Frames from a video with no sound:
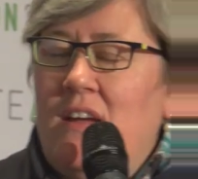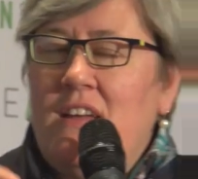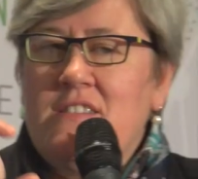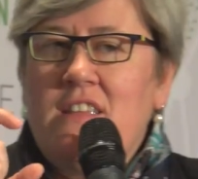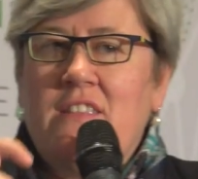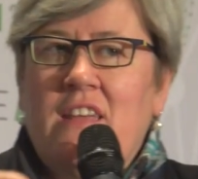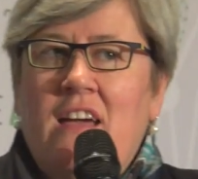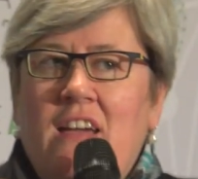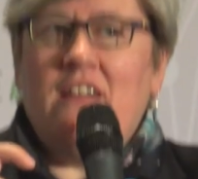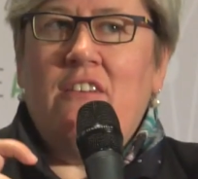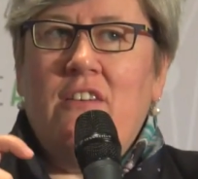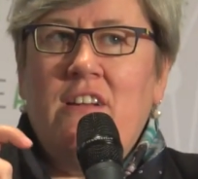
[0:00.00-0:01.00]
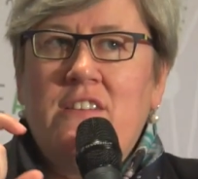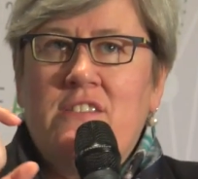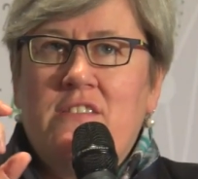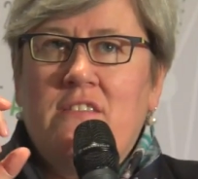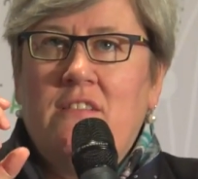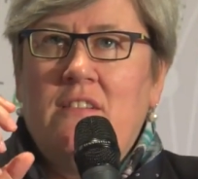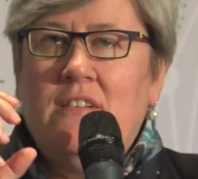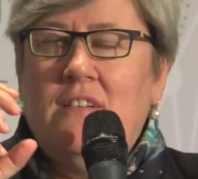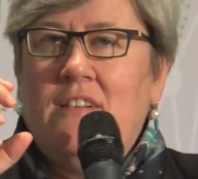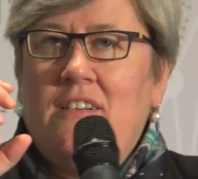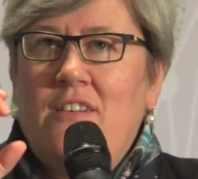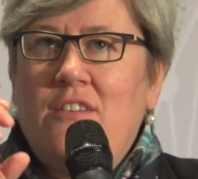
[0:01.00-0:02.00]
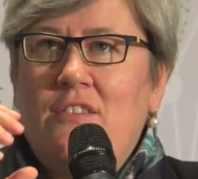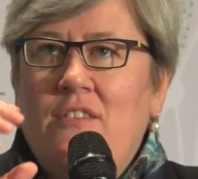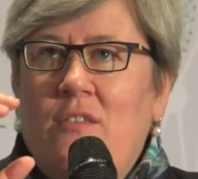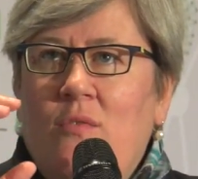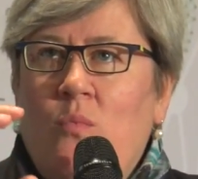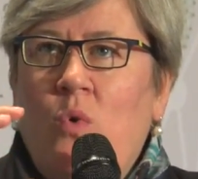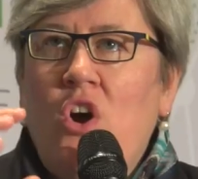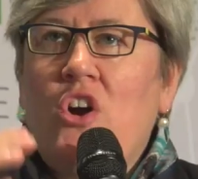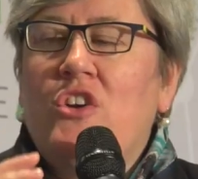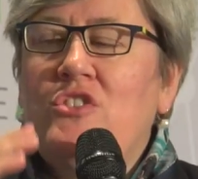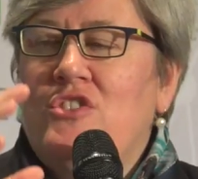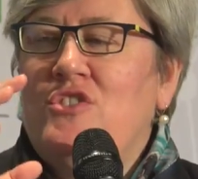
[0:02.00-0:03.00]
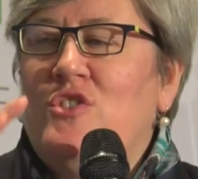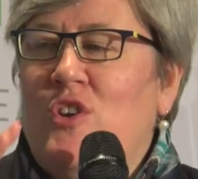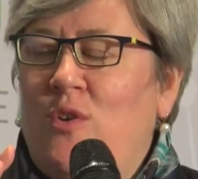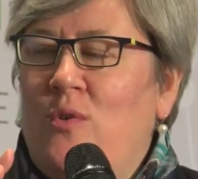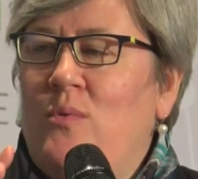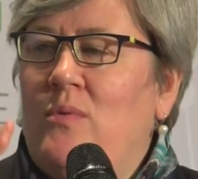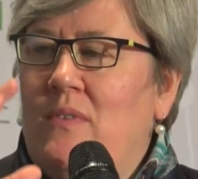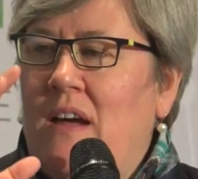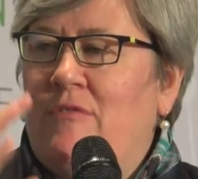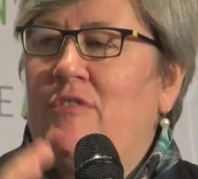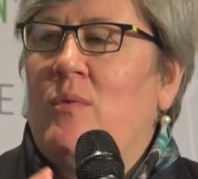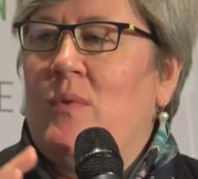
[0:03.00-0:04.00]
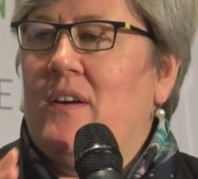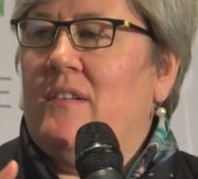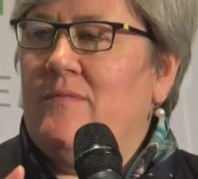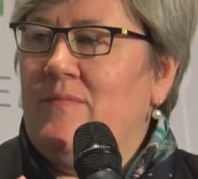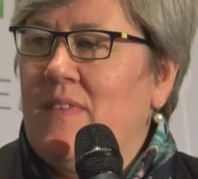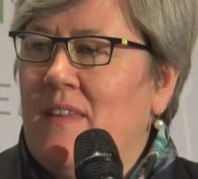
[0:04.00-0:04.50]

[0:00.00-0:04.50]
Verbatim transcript: is that there is work to do everywhere.